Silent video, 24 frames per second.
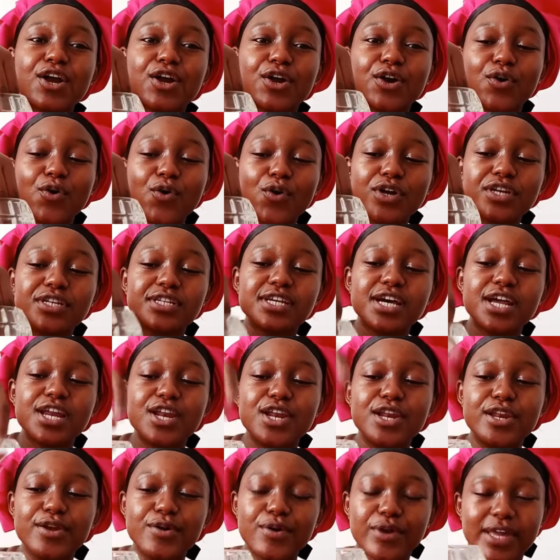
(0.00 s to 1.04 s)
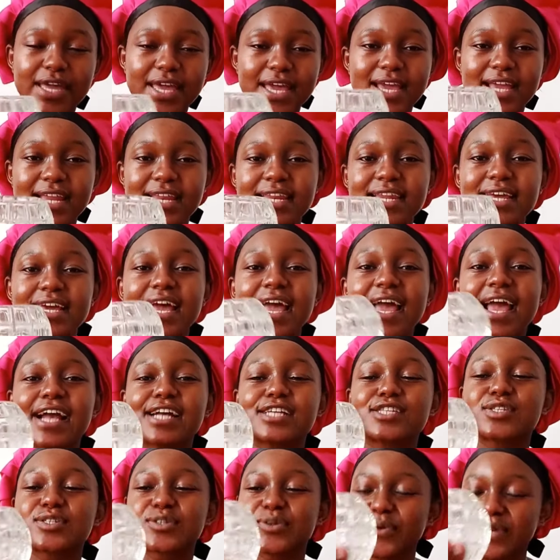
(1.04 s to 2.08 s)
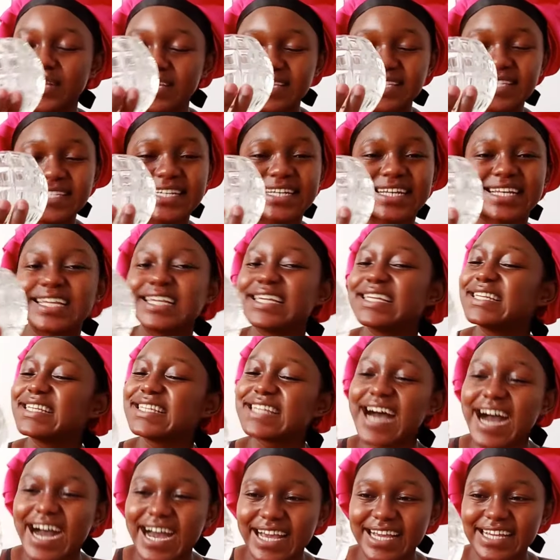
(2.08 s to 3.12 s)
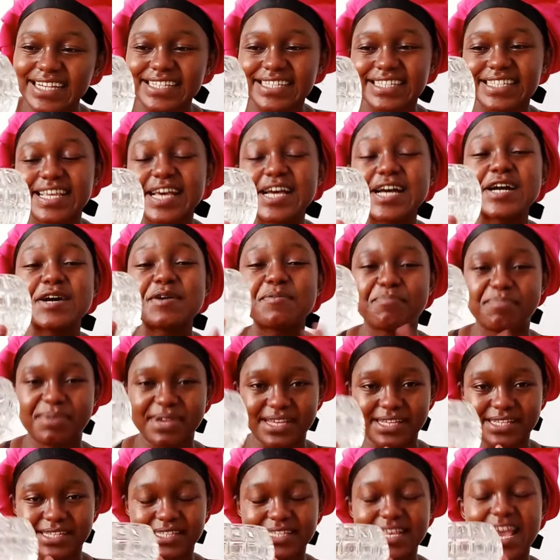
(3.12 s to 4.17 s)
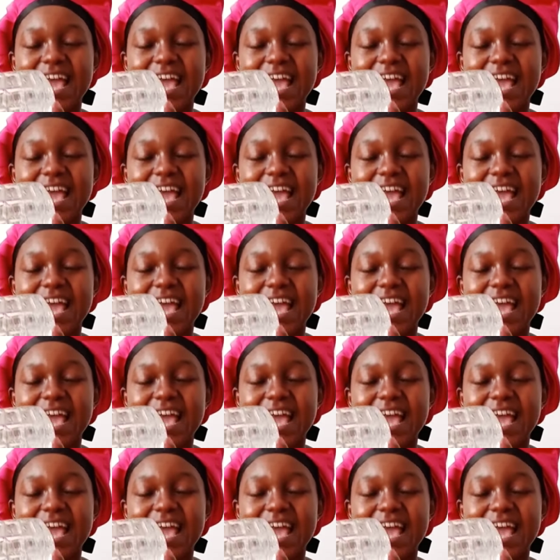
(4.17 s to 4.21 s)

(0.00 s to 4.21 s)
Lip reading: good-looking, exquisitely nice piece,